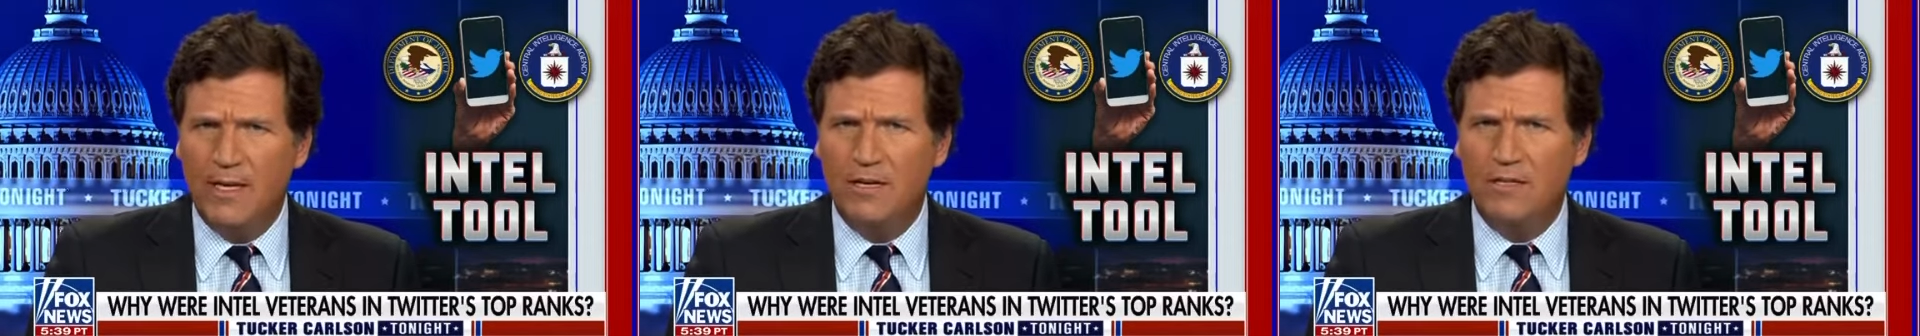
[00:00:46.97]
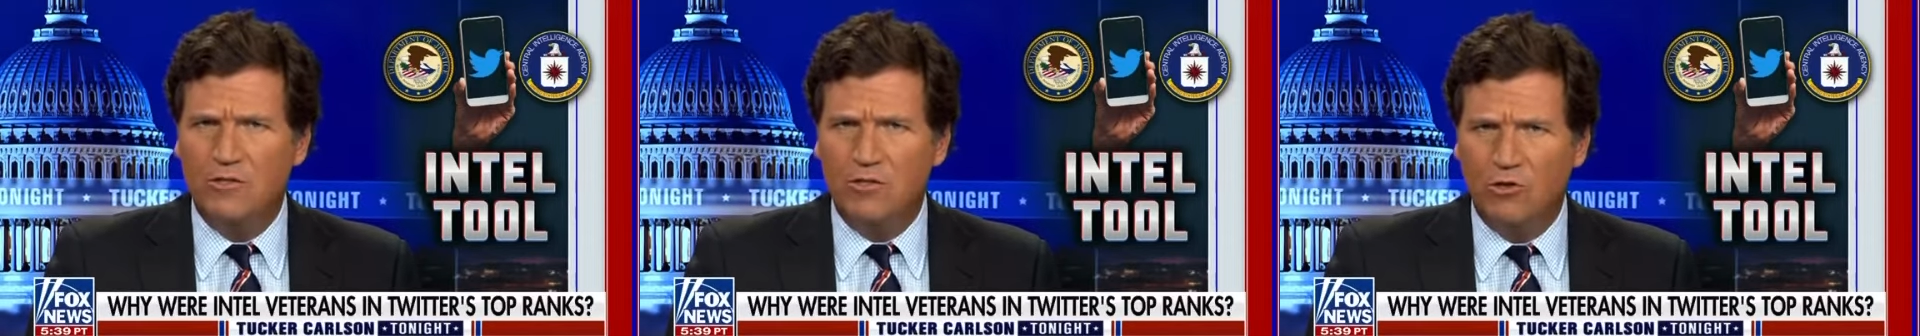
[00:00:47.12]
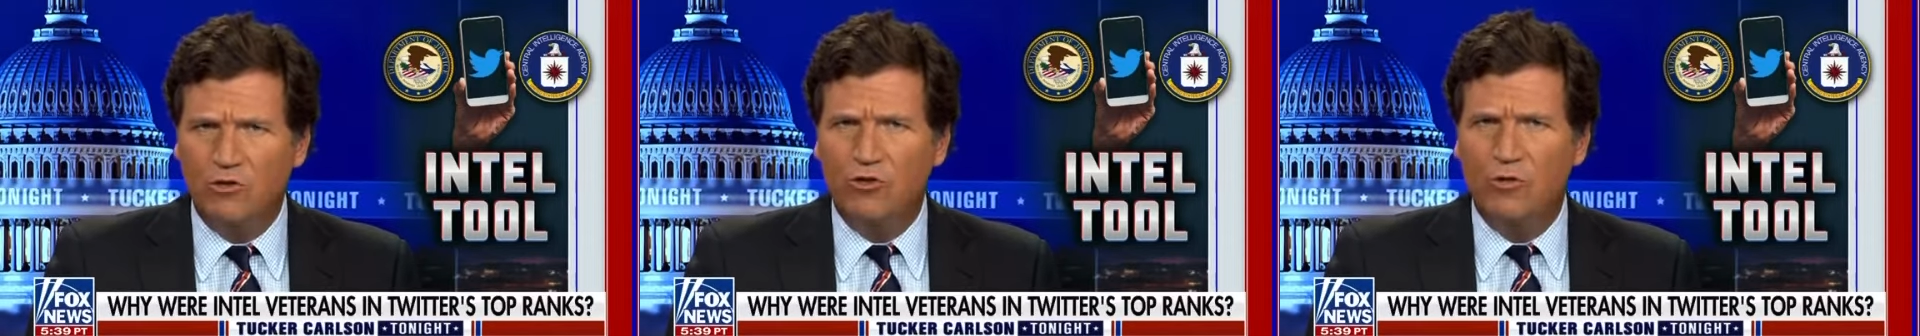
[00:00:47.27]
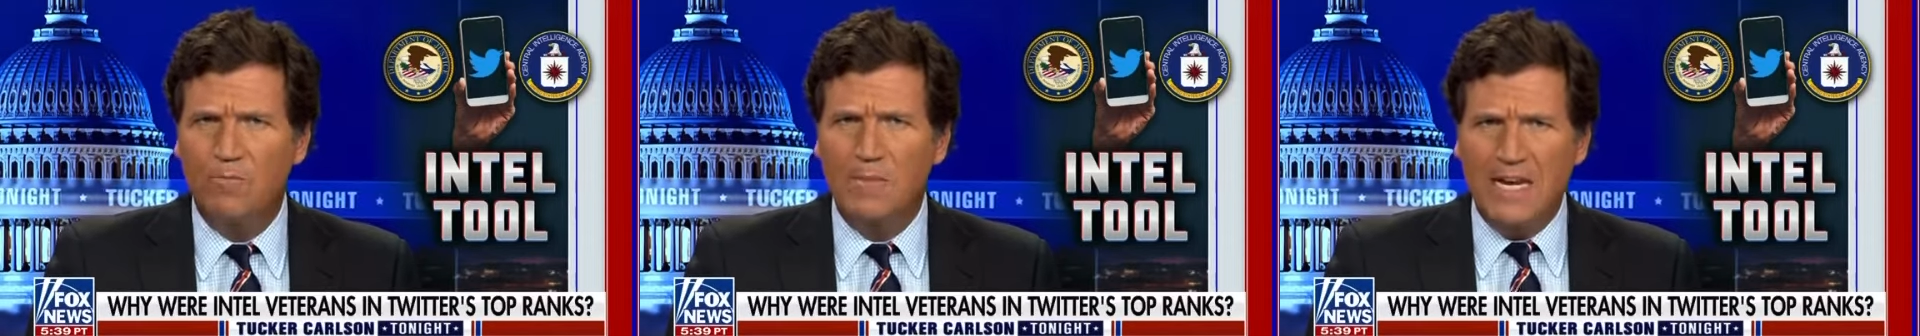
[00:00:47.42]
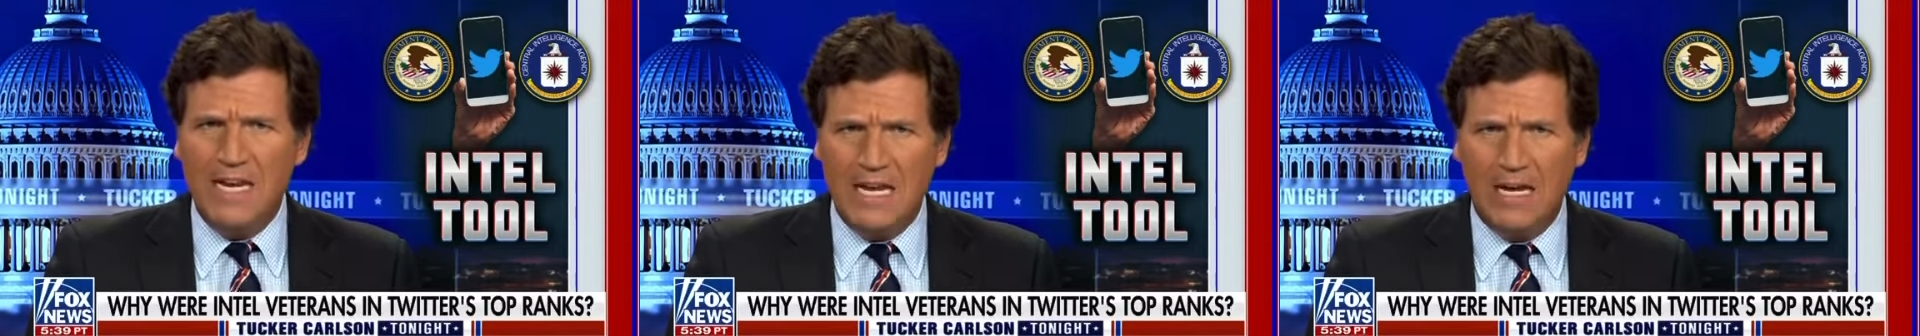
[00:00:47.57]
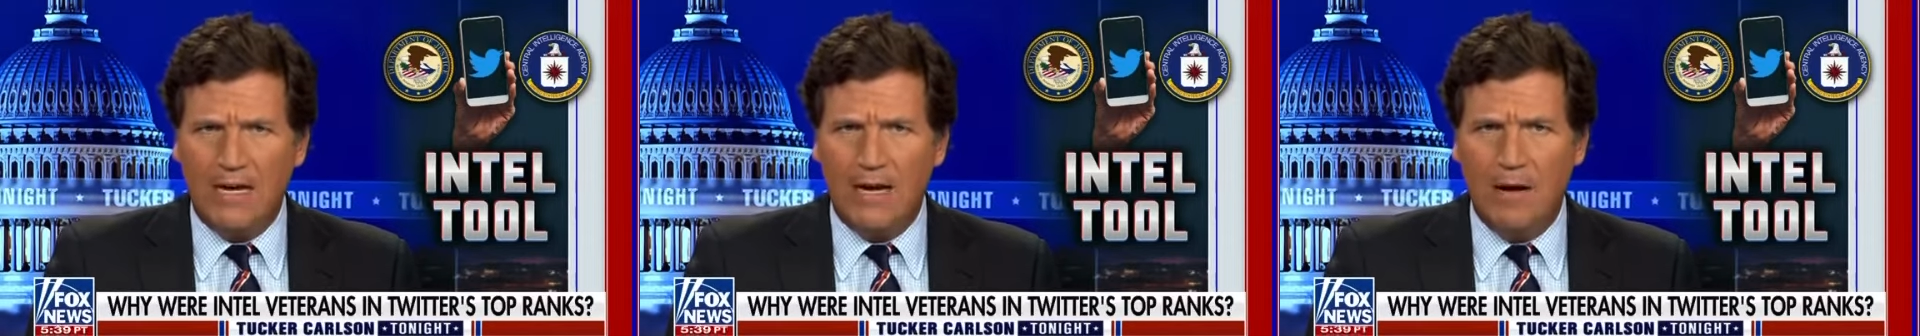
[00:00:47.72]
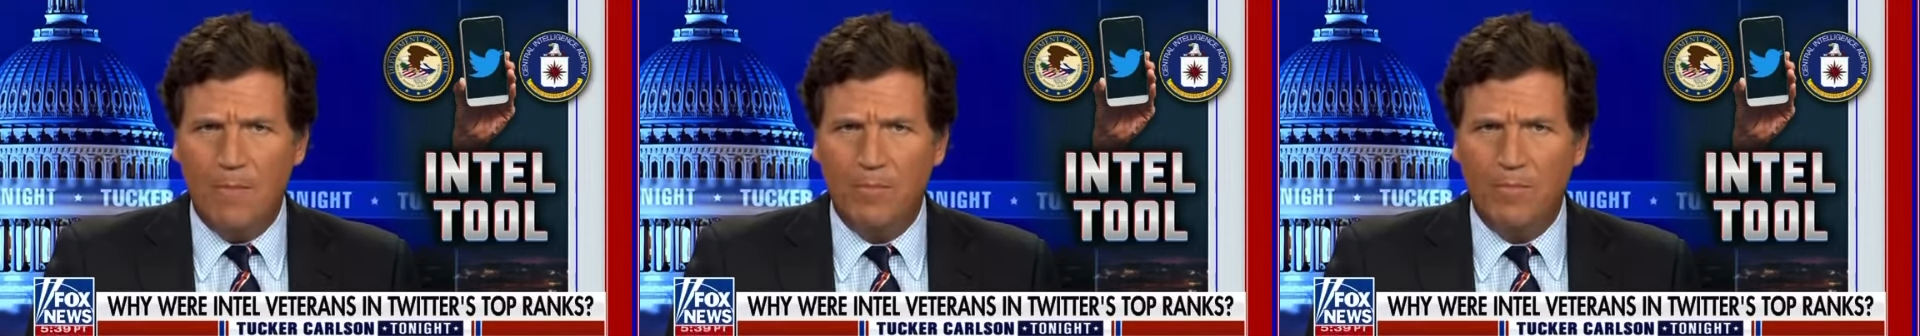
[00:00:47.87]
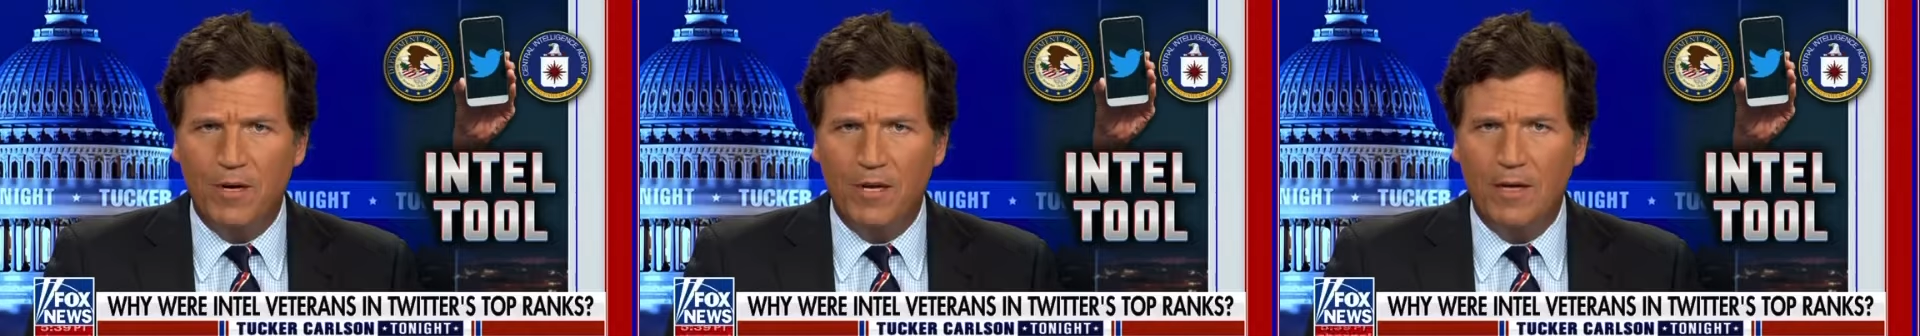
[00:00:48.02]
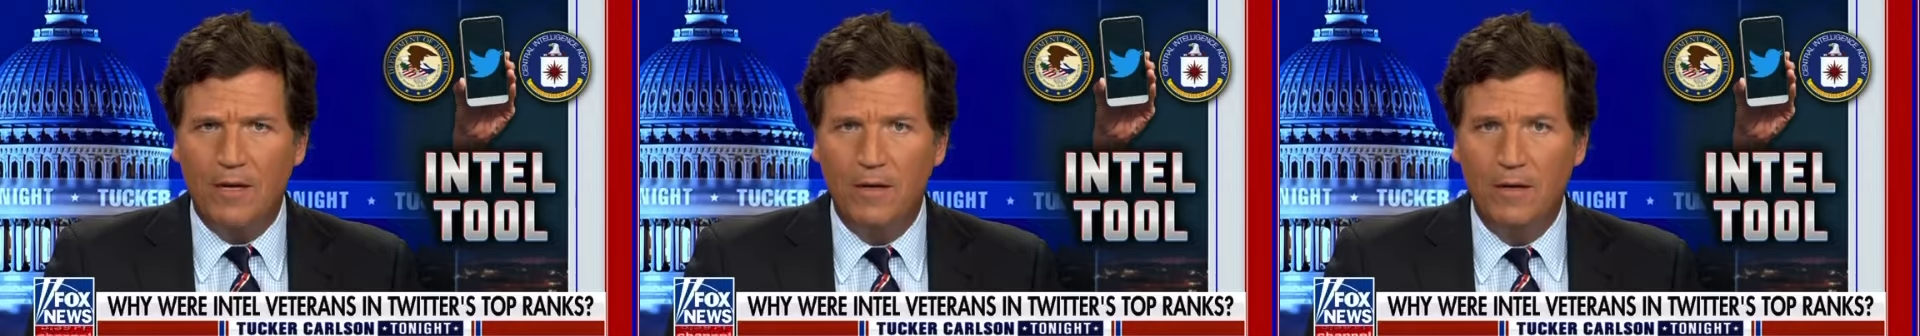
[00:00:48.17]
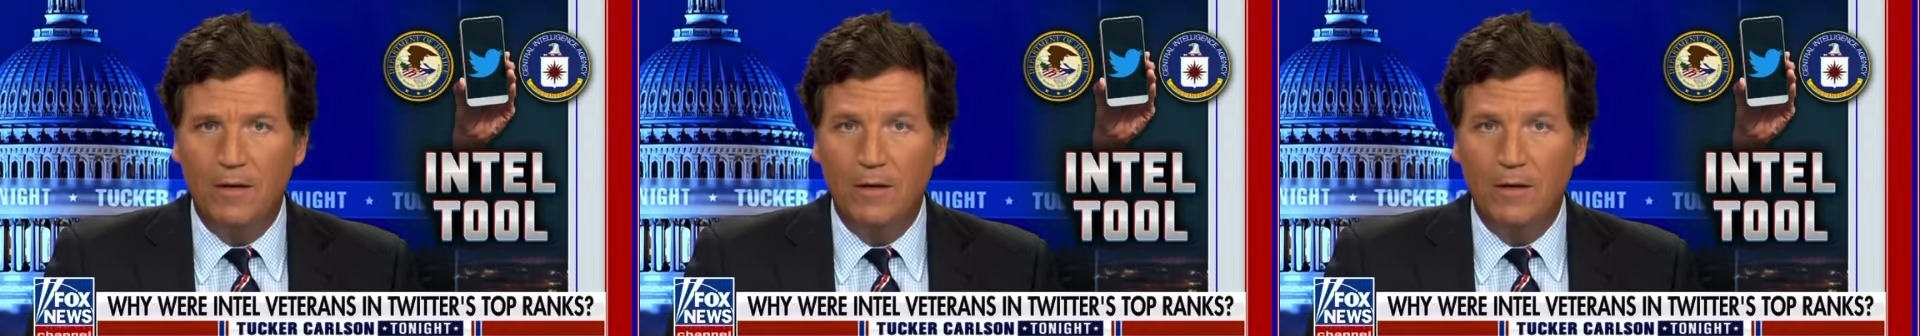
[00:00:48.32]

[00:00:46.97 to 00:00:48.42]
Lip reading: a social media company?